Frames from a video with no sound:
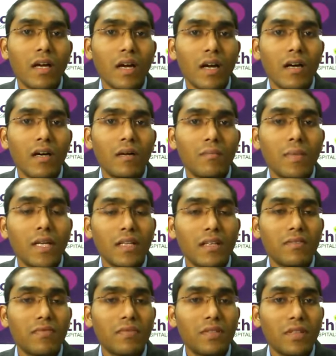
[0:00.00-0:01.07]
But
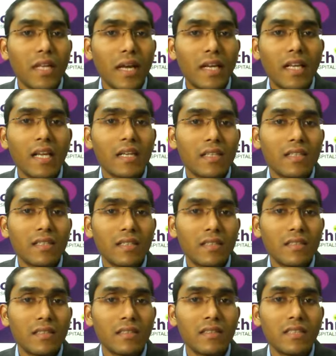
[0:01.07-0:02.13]
if we neglect
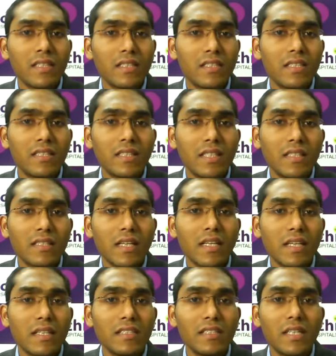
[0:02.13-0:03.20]
these diseases at
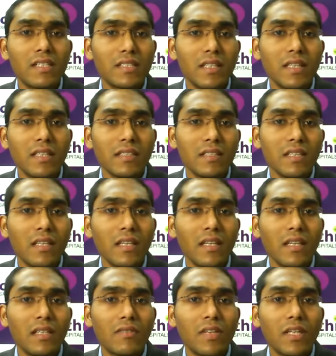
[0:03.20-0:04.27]
initial stages,
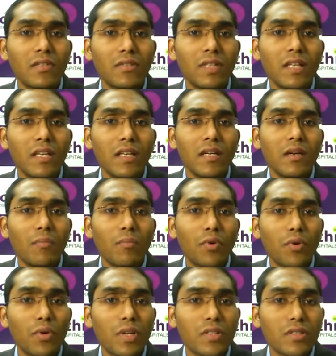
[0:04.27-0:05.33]
it will lead to the
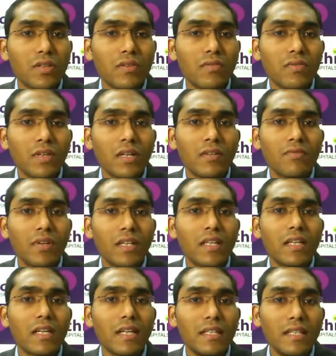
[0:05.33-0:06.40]
progression of
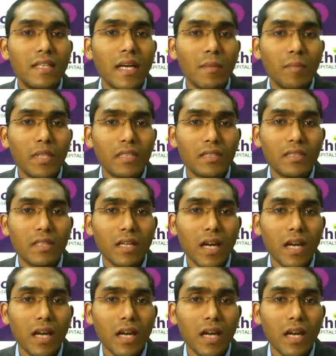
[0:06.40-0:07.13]
further kidney damage.